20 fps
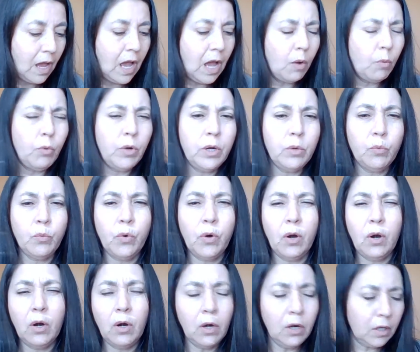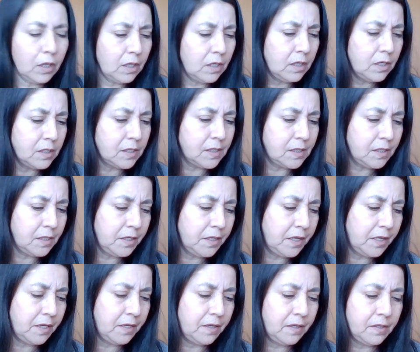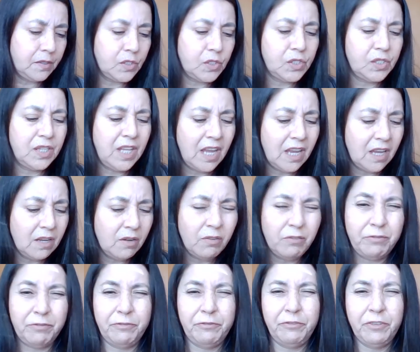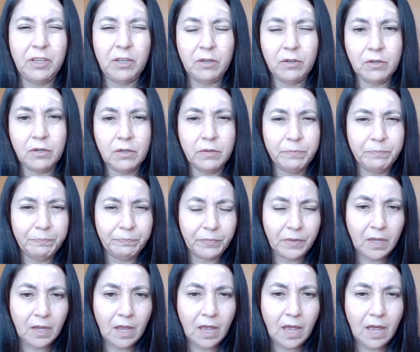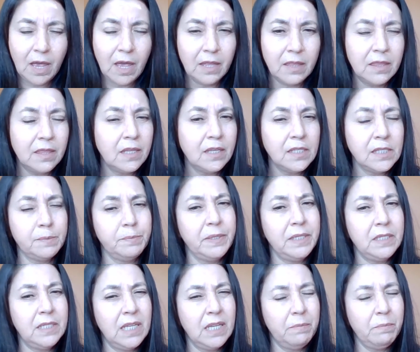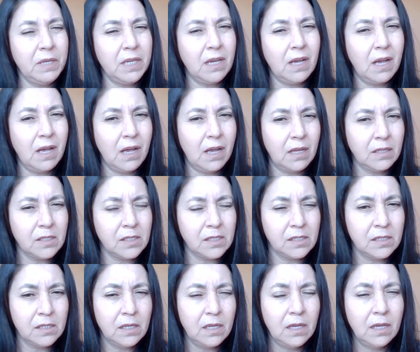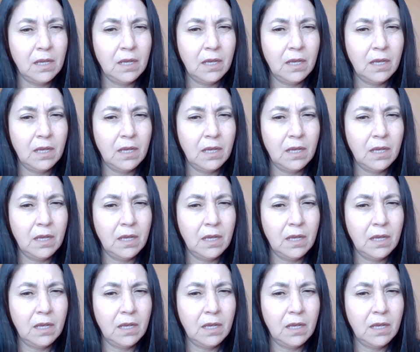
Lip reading: our world is in a state of fear, and this pandemic has